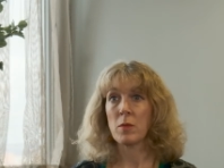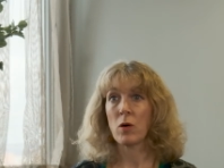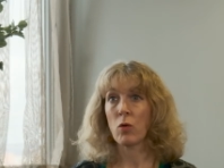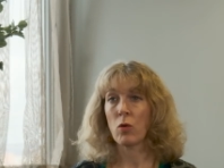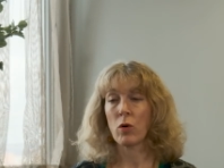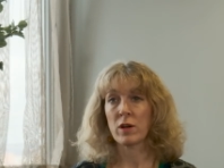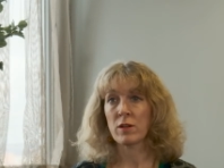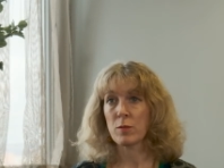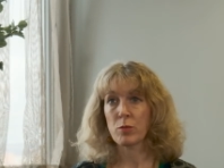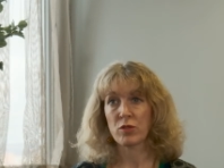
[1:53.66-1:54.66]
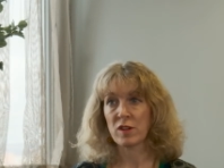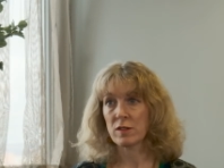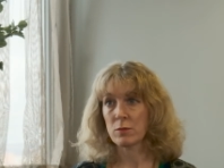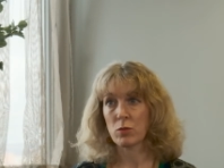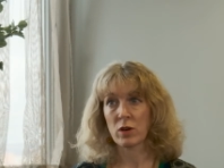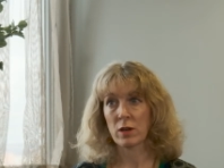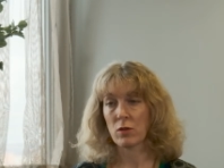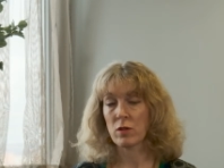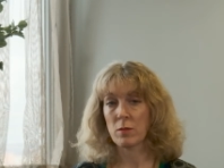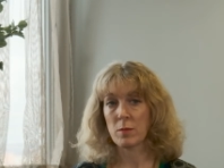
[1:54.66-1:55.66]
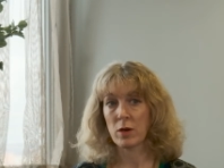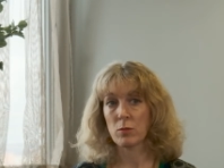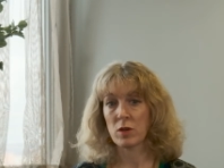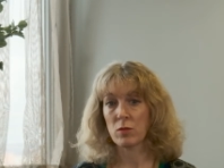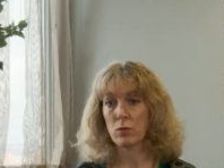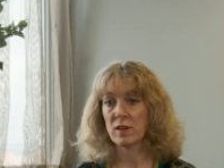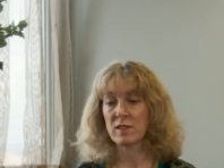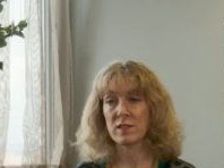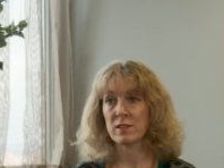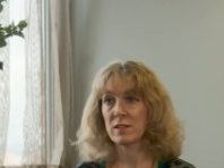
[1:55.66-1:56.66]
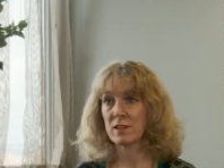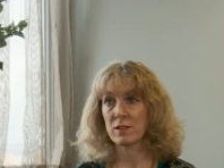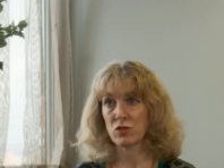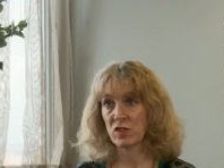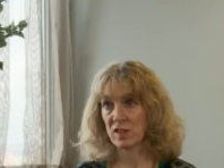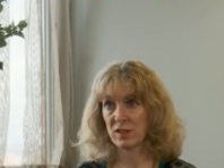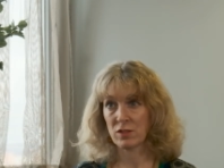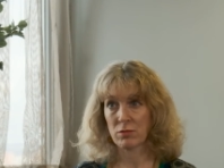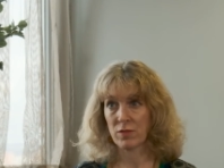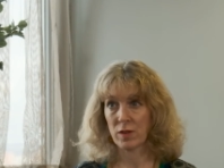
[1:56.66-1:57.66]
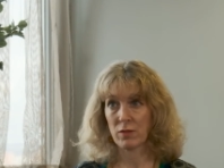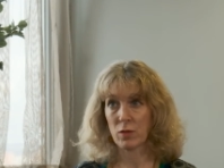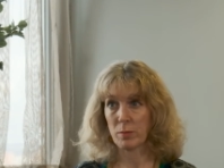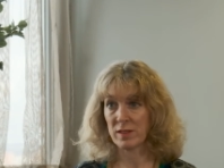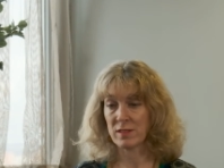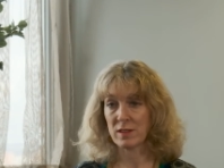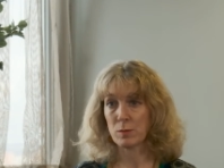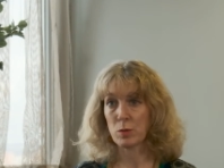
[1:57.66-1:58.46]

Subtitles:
or another project I'm working on at the moment, we did a strategic review of the business,